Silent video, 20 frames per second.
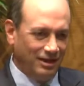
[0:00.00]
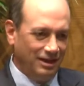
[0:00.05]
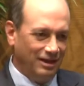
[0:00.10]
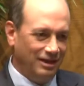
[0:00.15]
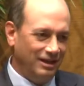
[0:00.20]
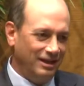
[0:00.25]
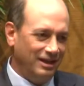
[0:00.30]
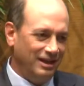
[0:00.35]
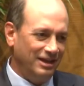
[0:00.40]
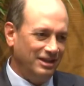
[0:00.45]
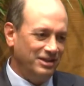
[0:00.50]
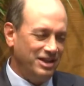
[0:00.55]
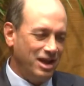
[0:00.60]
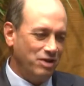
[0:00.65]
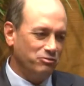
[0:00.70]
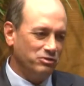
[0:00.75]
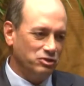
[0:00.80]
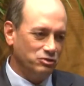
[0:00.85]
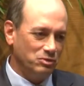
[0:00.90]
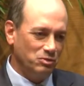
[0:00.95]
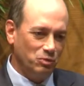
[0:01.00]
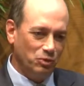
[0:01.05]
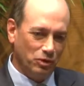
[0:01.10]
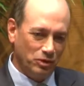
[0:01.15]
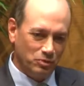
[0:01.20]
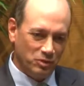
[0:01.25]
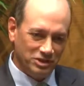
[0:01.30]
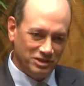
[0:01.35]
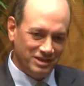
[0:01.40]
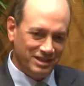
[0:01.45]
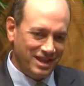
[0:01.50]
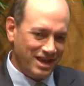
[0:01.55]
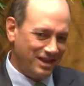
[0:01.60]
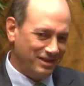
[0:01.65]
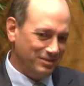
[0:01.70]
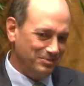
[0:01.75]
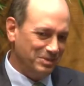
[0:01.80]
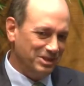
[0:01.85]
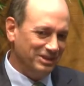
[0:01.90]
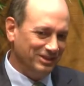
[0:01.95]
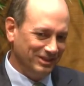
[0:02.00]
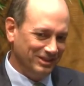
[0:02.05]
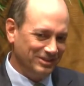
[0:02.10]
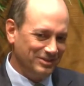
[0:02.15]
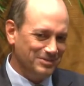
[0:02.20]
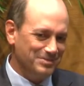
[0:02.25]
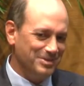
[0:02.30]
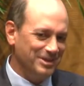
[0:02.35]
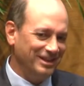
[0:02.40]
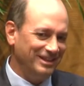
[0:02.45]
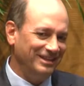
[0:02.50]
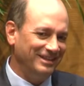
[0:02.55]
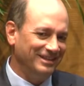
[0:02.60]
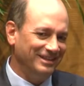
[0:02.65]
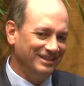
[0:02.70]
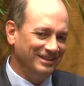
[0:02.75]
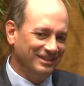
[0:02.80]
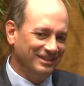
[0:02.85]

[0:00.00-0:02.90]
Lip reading: And that risk reward wasn't that appealing to me.